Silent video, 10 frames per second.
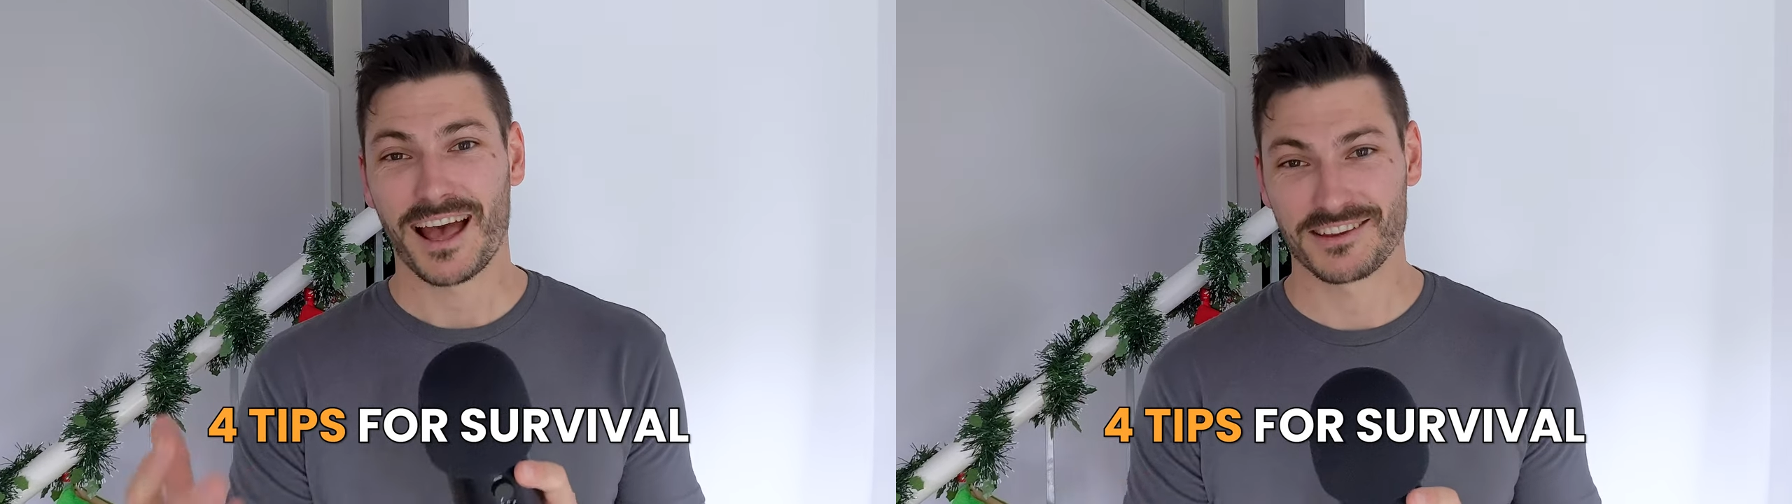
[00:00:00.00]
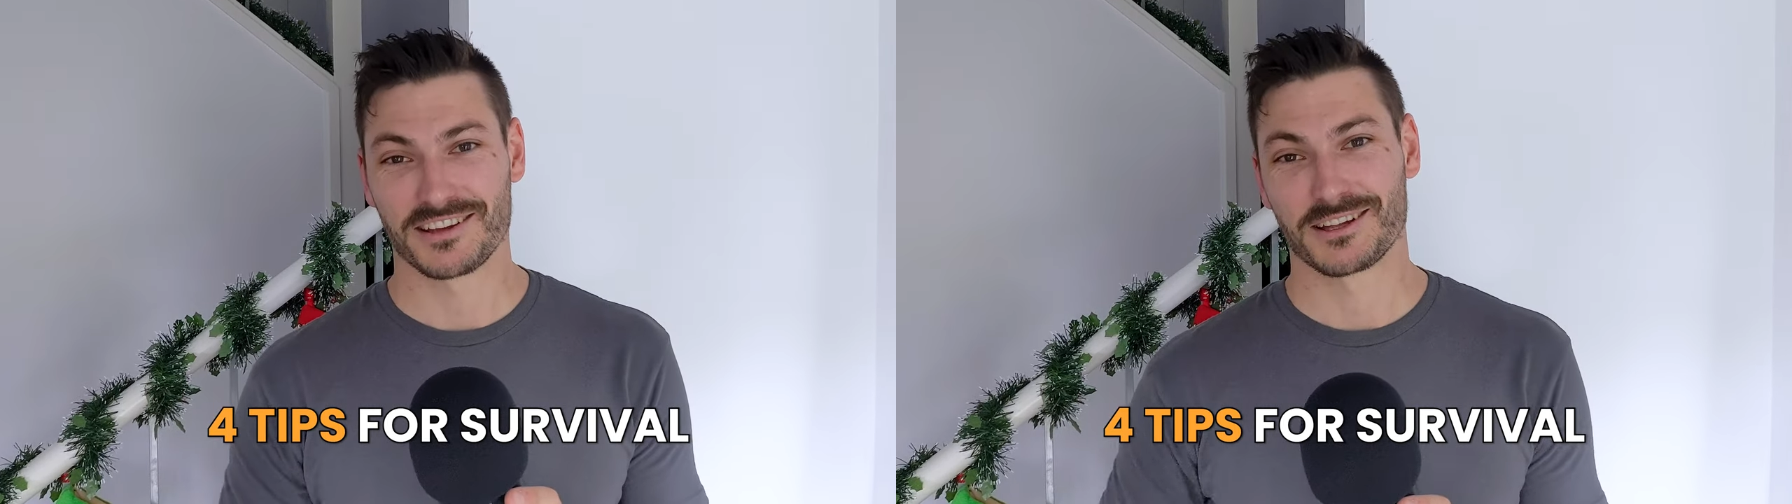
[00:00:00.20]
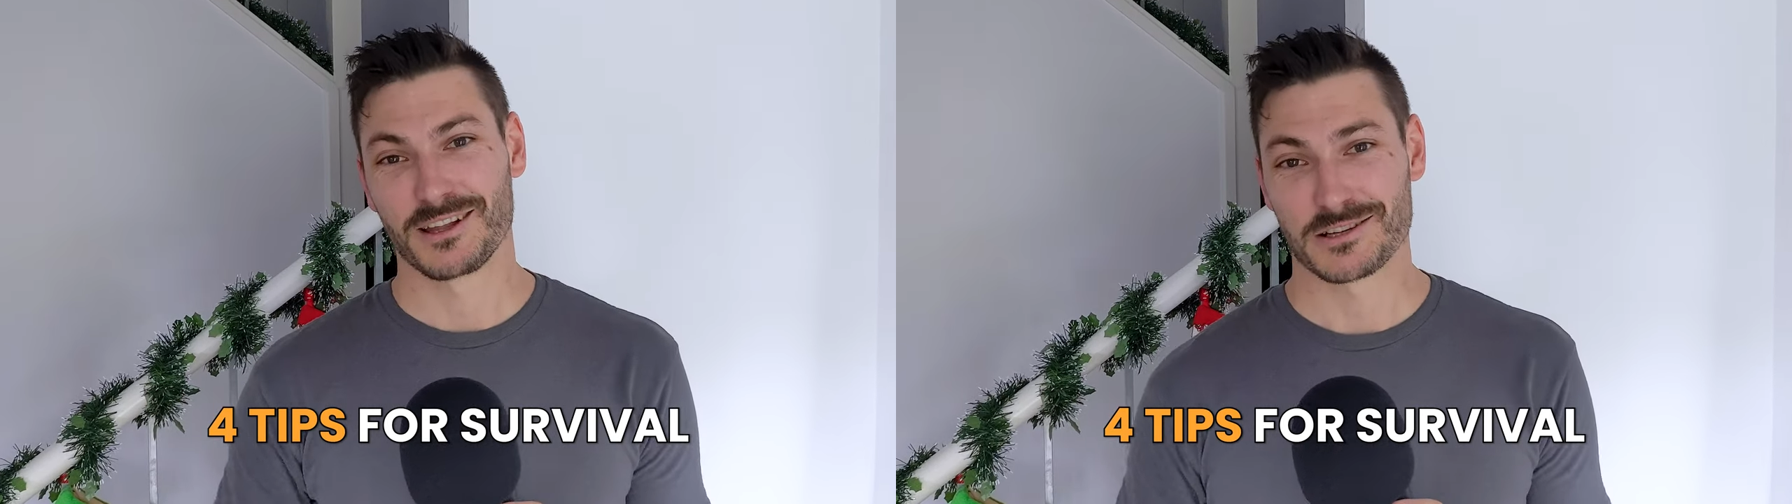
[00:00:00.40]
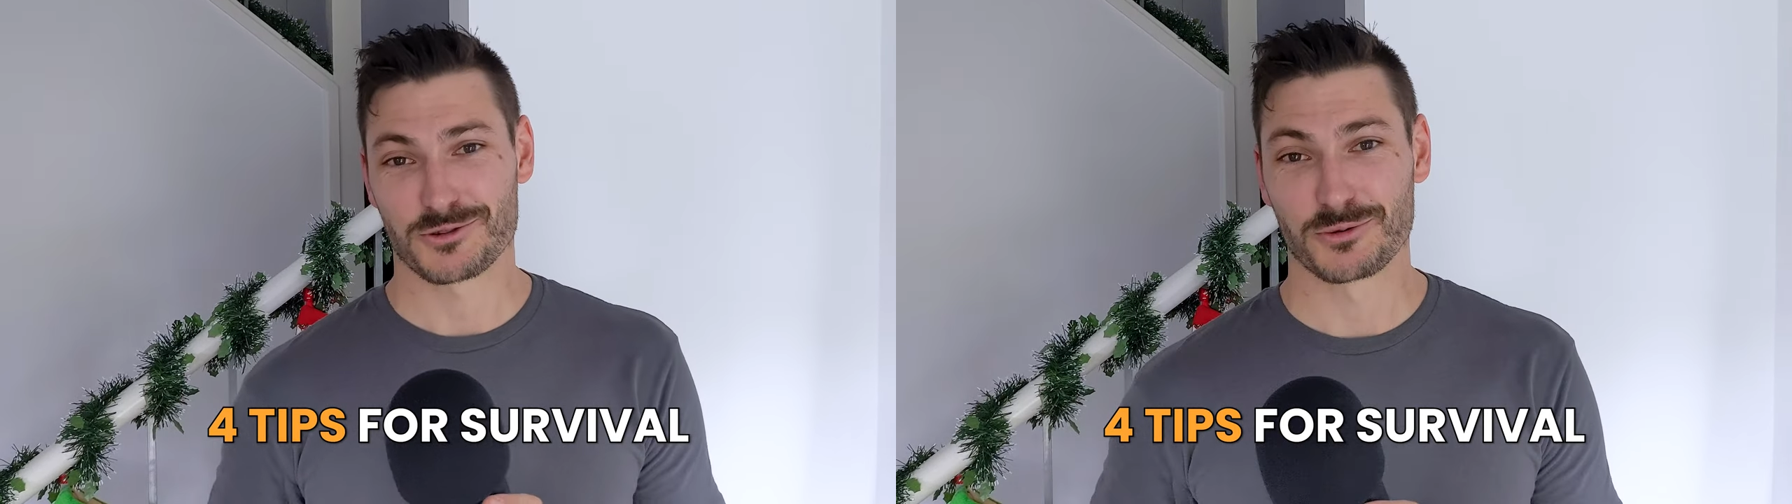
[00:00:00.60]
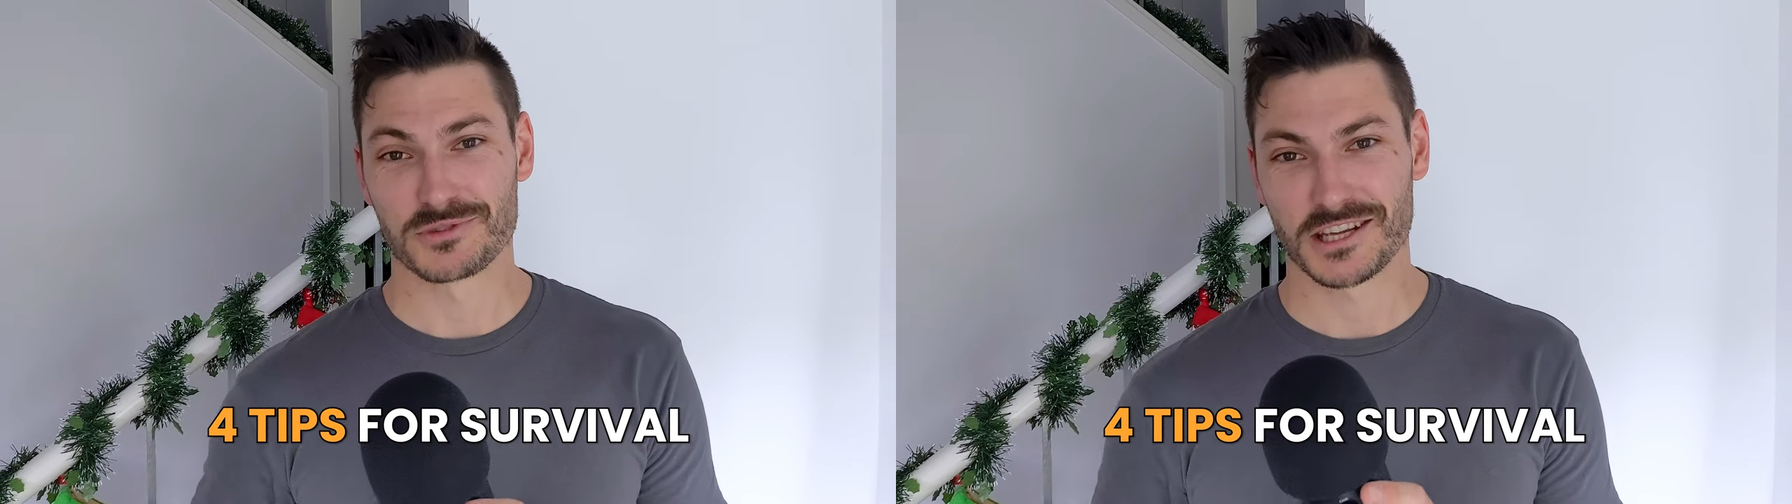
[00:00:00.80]
as a
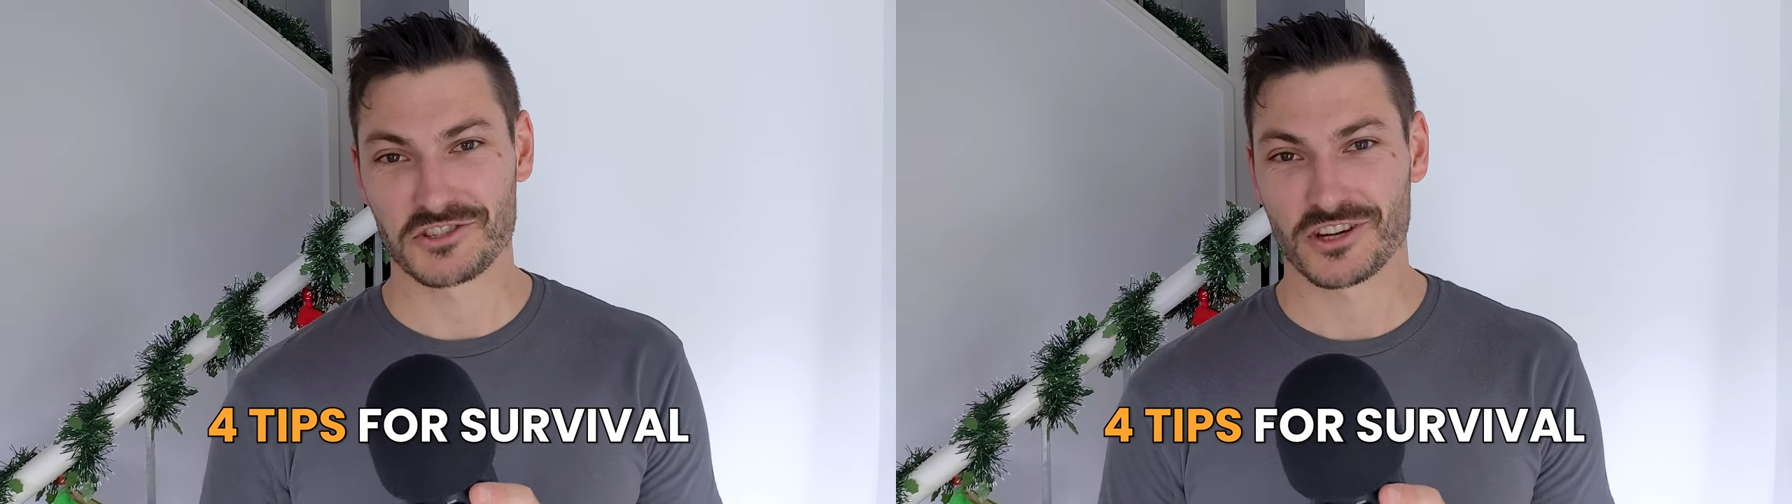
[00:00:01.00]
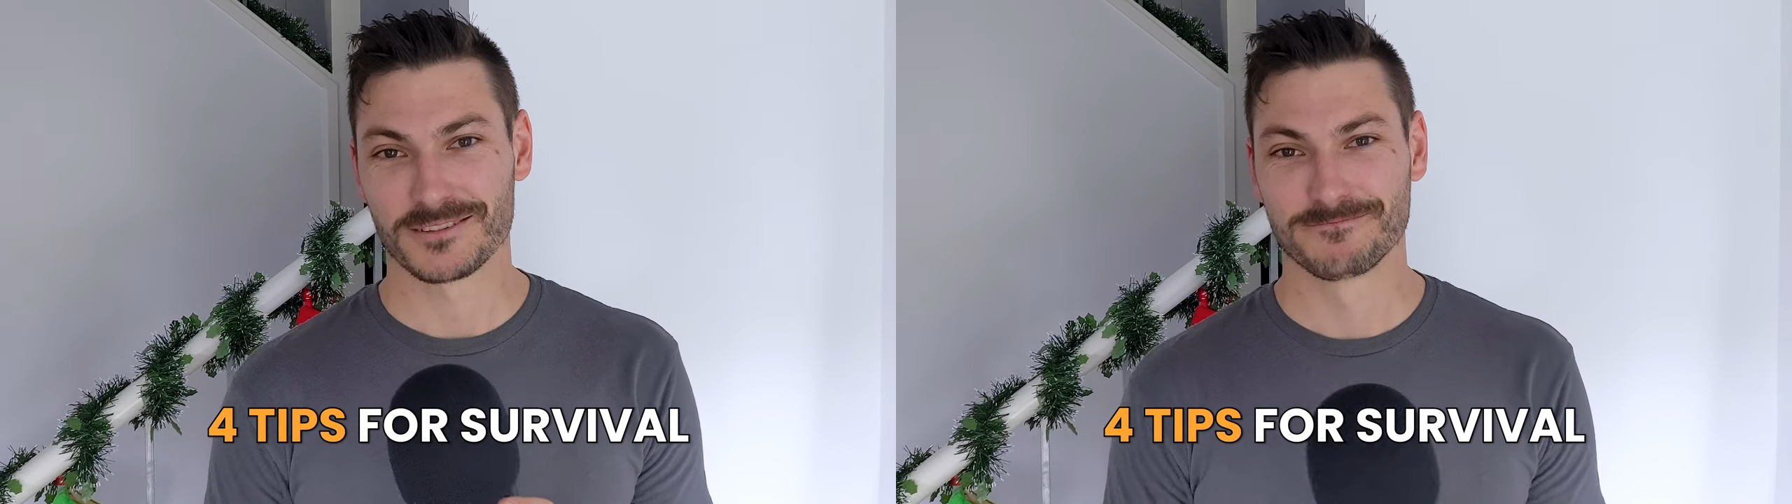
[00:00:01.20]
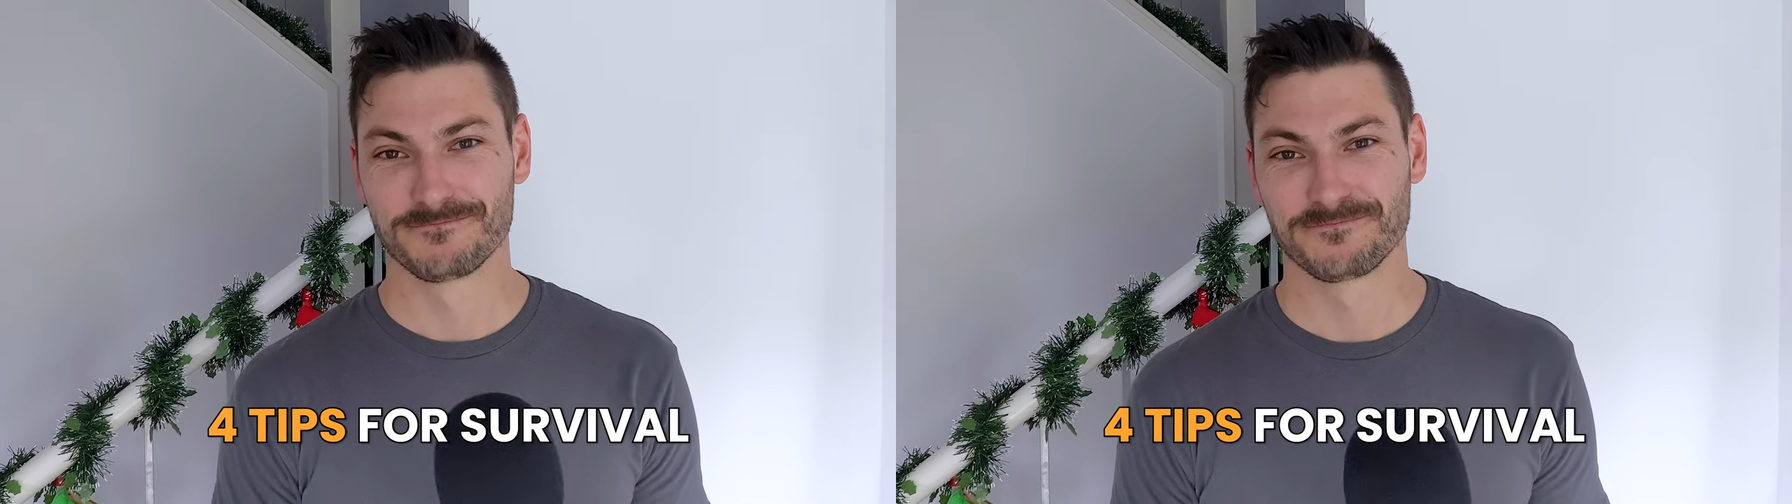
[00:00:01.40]
classroom teacher.